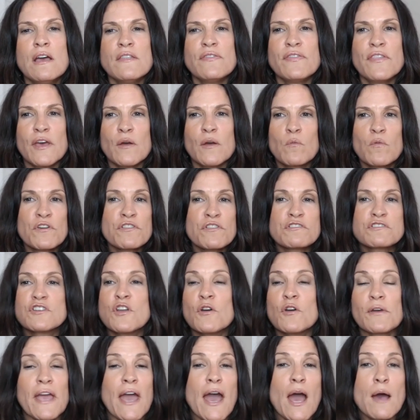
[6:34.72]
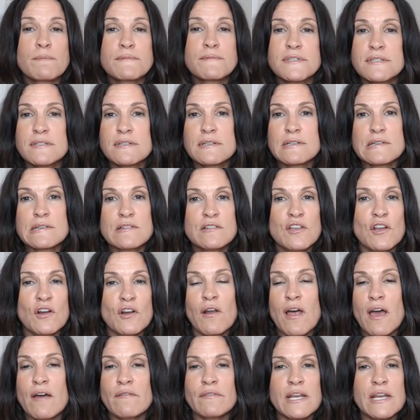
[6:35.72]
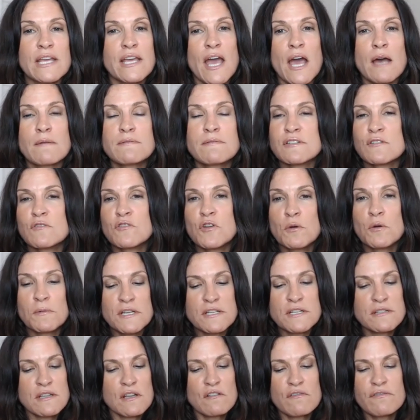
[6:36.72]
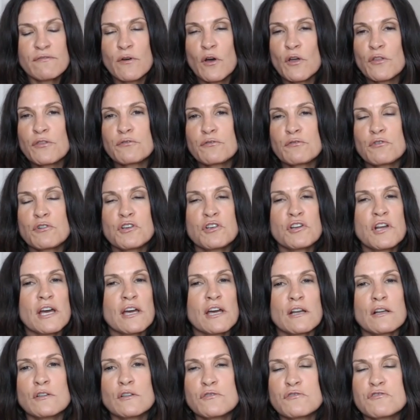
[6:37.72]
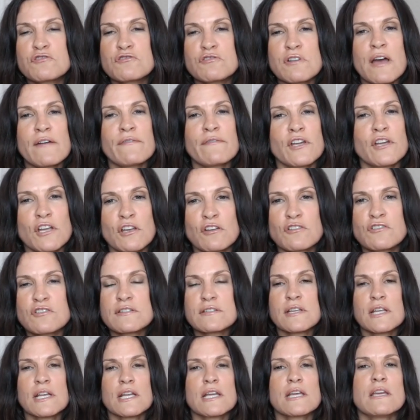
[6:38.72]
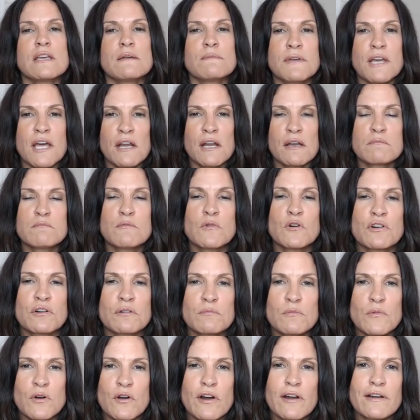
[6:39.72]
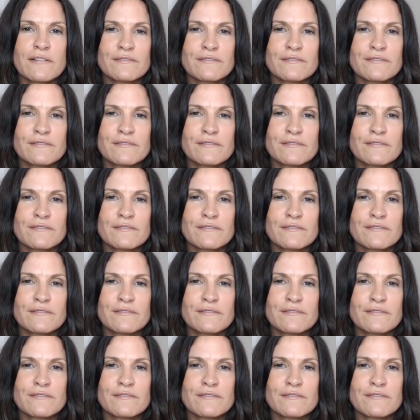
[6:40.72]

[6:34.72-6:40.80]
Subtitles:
Where there's no gaps. You don't have any gaps, and nobody's going to fall through. You're not going to lose traffic. You're just going to keep getting more and more.